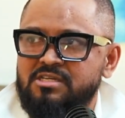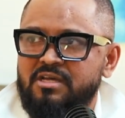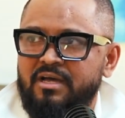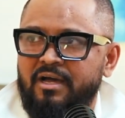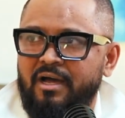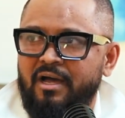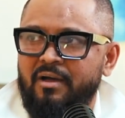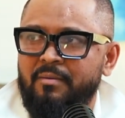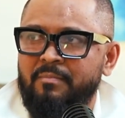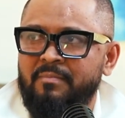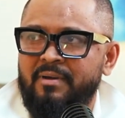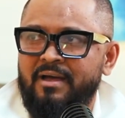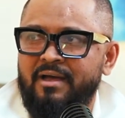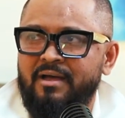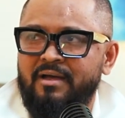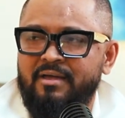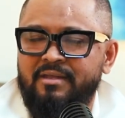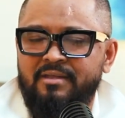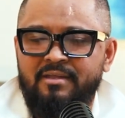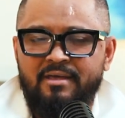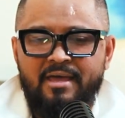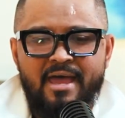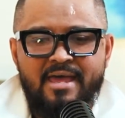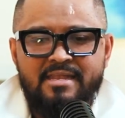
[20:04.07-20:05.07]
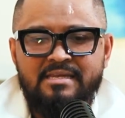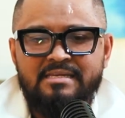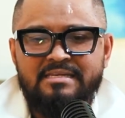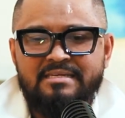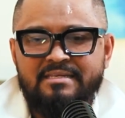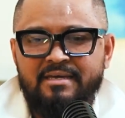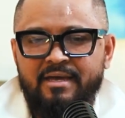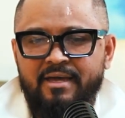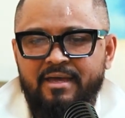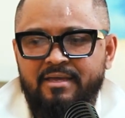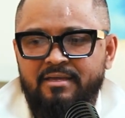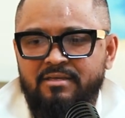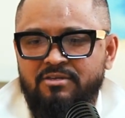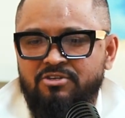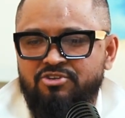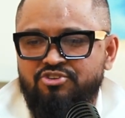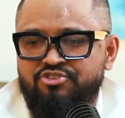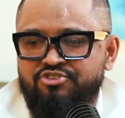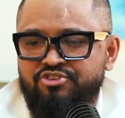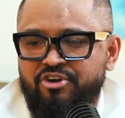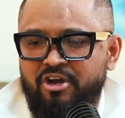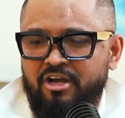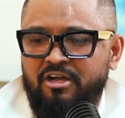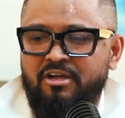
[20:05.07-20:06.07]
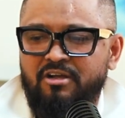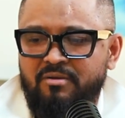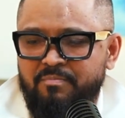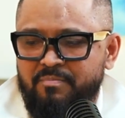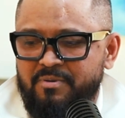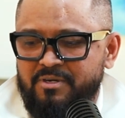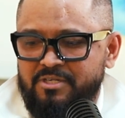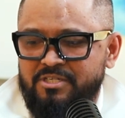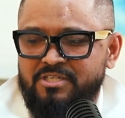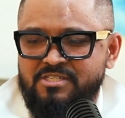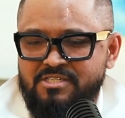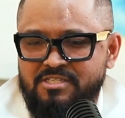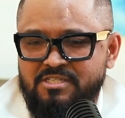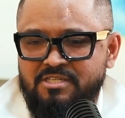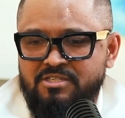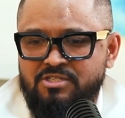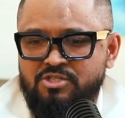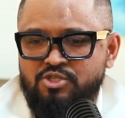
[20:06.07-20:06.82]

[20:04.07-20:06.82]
I'm an anti-drug person.